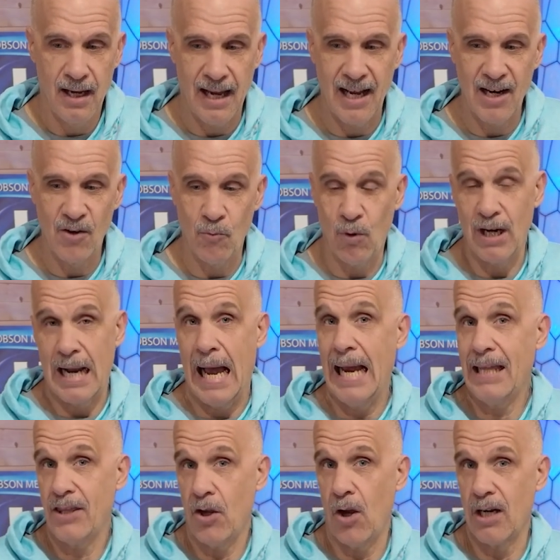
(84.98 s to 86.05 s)
on what
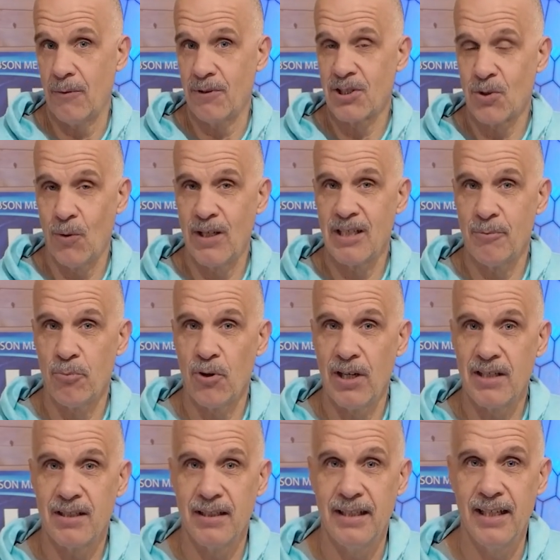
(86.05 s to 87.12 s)
I thought it was going to
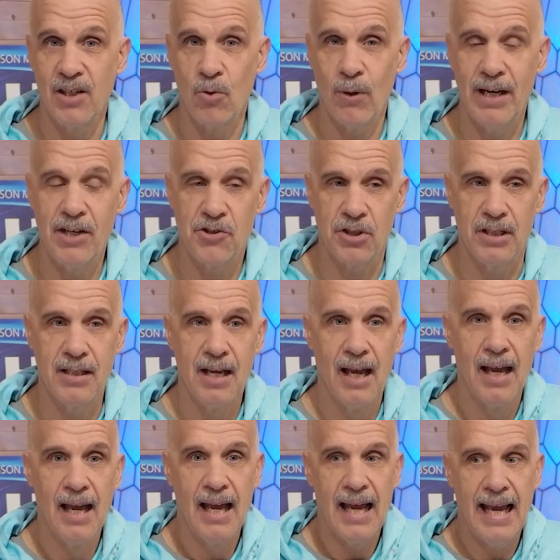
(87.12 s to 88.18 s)
bring to the equation.
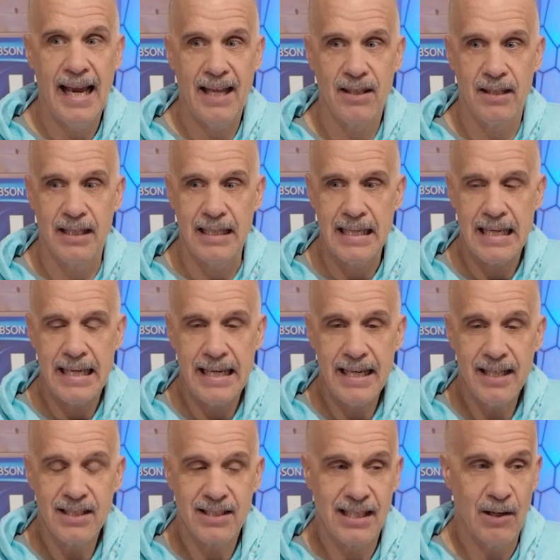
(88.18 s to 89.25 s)
And the
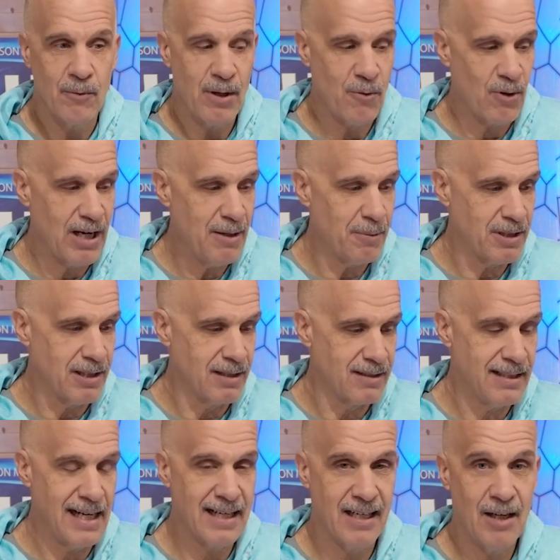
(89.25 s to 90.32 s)
ease that we were able to
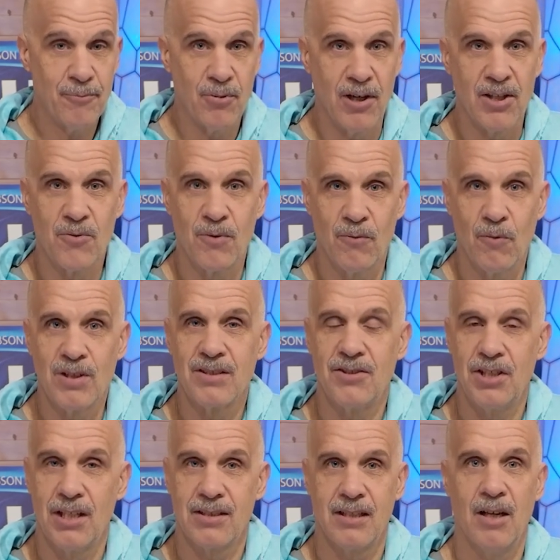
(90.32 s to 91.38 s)
set it up with was
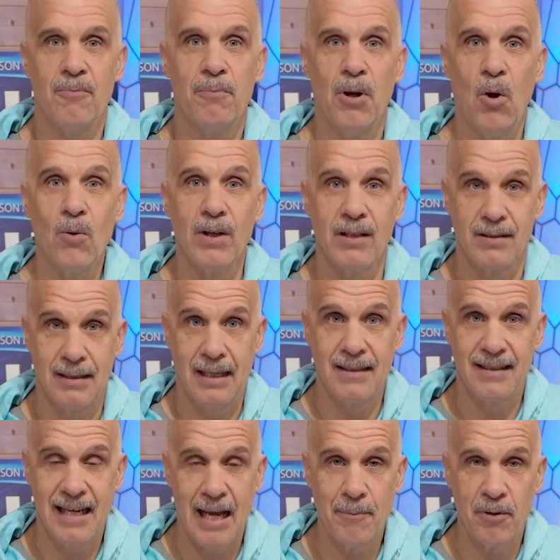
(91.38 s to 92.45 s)
just a bonus on
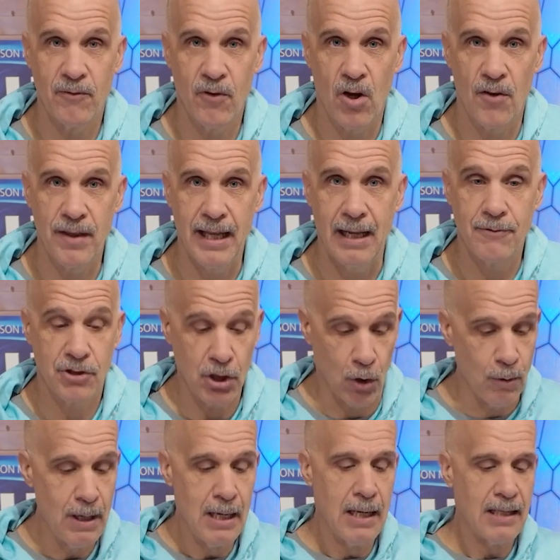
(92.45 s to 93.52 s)
top of all that.
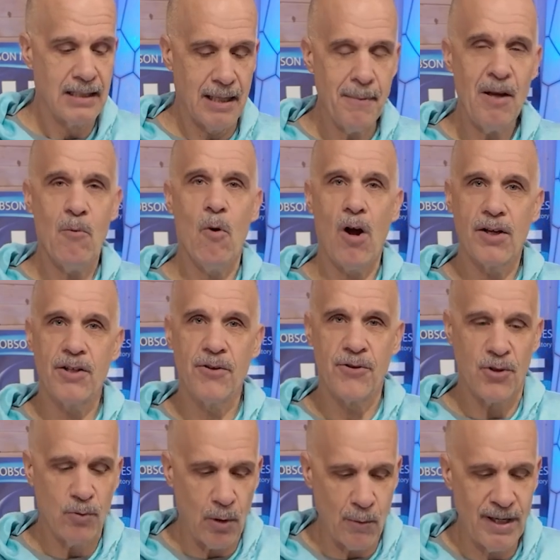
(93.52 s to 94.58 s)
So let me walk you
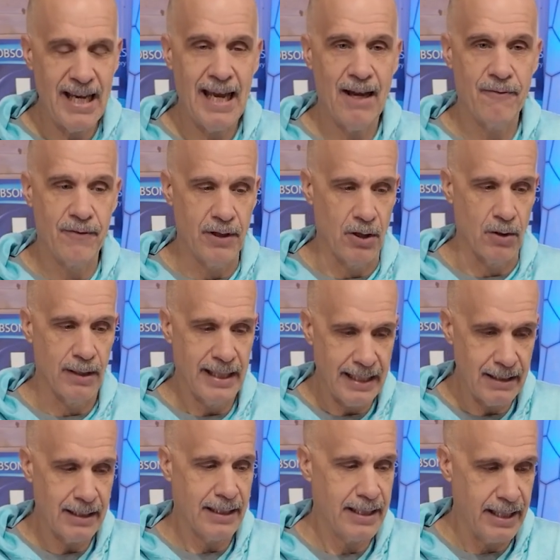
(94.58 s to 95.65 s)
through what we have here
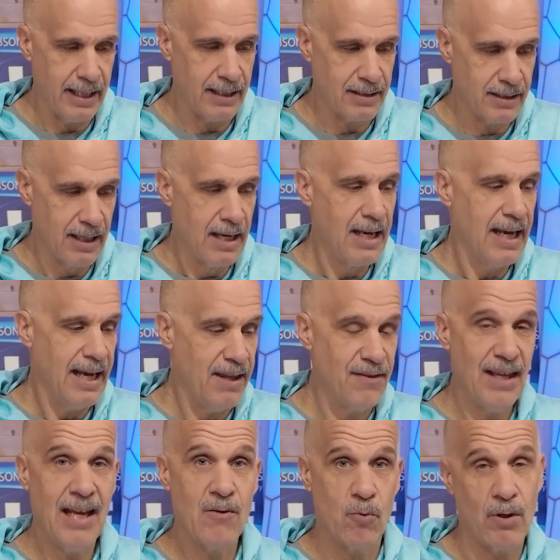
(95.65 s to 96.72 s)
in the kit, and
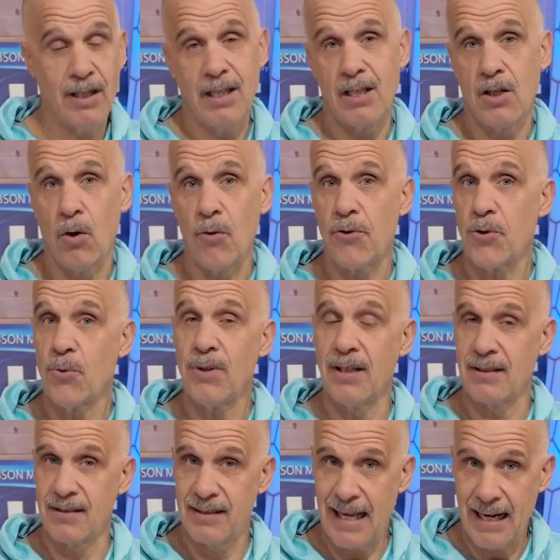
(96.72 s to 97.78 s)
then we're going to go through the
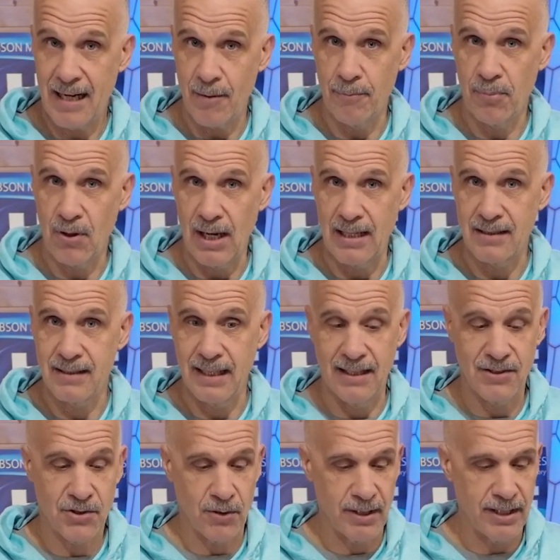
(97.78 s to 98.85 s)
setup
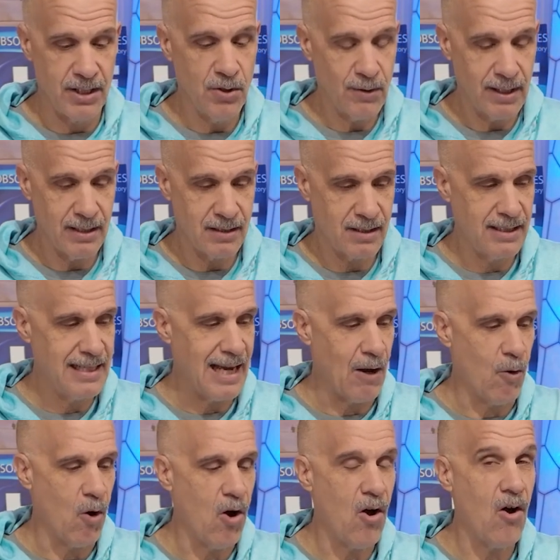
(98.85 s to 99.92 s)
process so that you can see
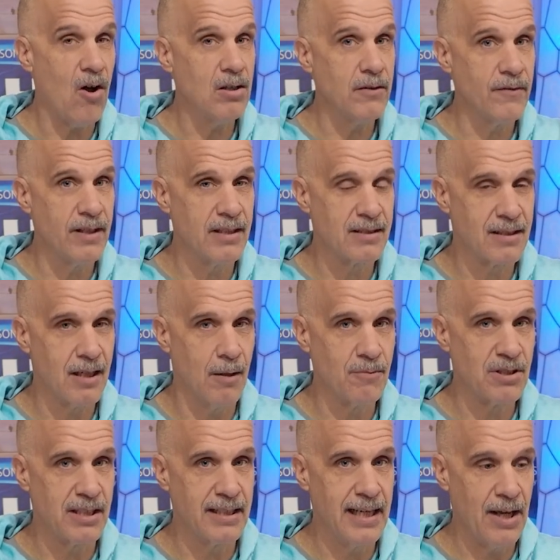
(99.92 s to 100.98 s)
how all of this
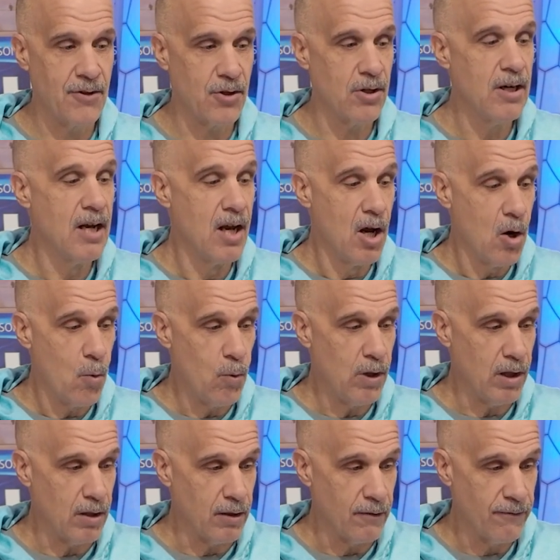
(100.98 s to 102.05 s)
comes together.
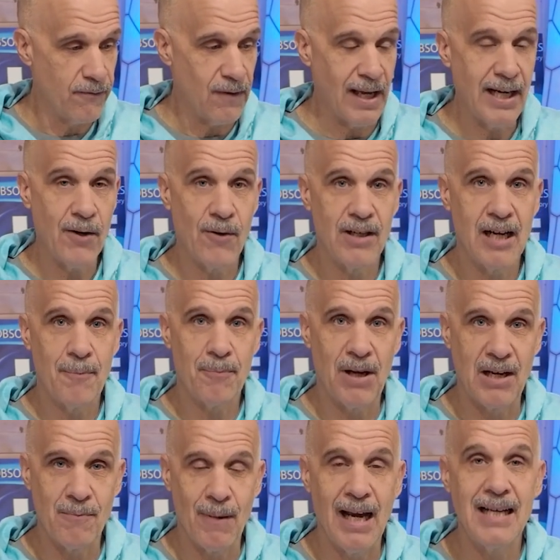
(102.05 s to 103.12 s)
We'll fire it up
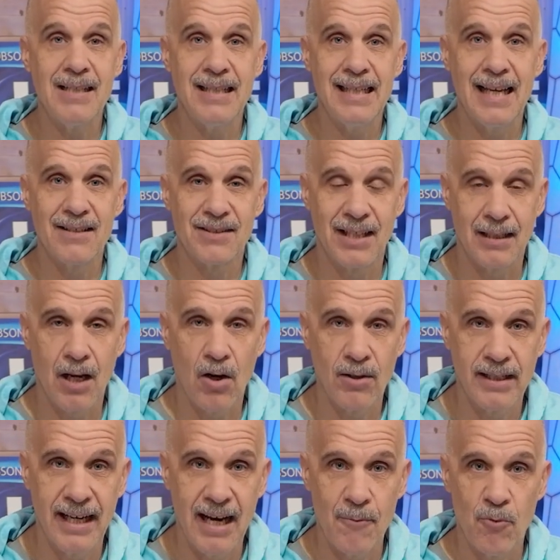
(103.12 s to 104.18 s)
on my
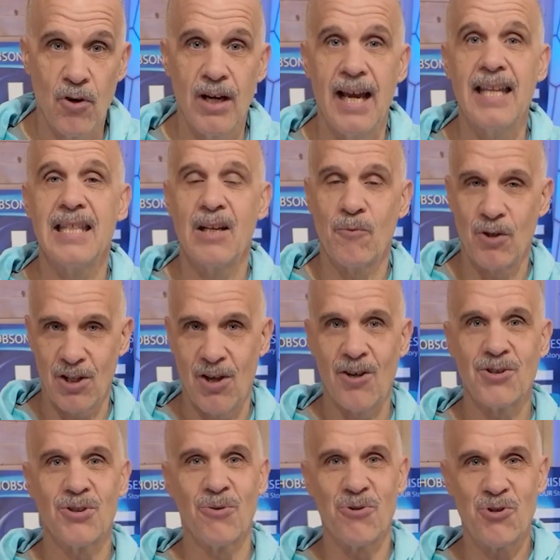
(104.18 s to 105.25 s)
DSLR camera, and then we'll
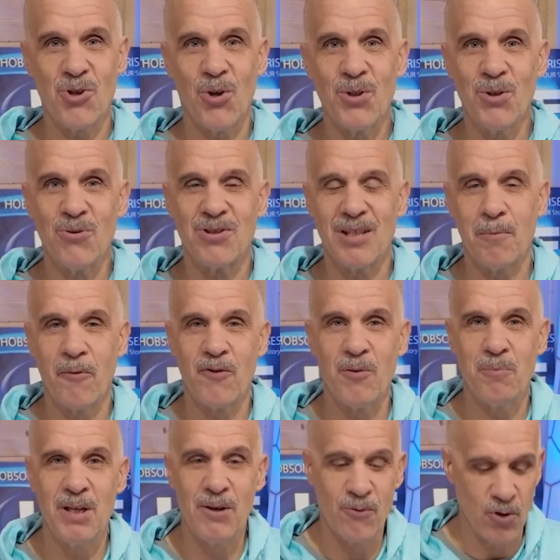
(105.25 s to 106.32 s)
also show you some of the
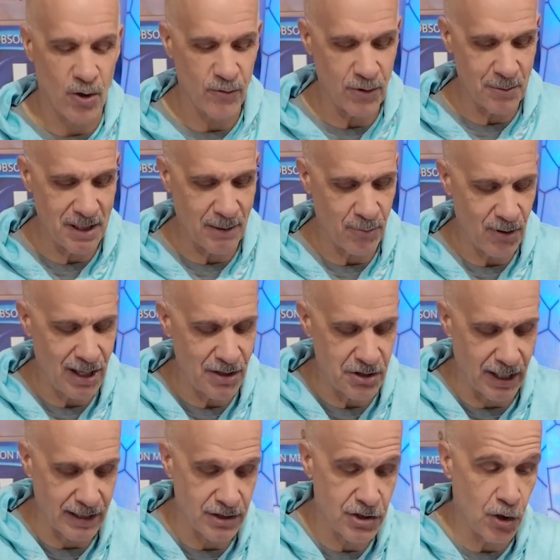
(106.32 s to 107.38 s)
B-roll from that
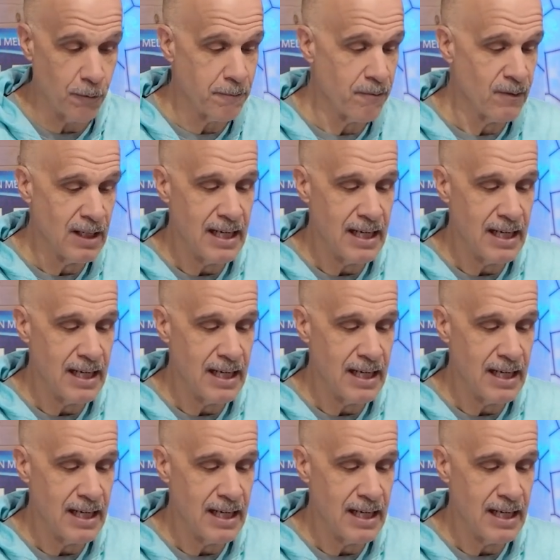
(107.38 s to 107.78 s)
project. So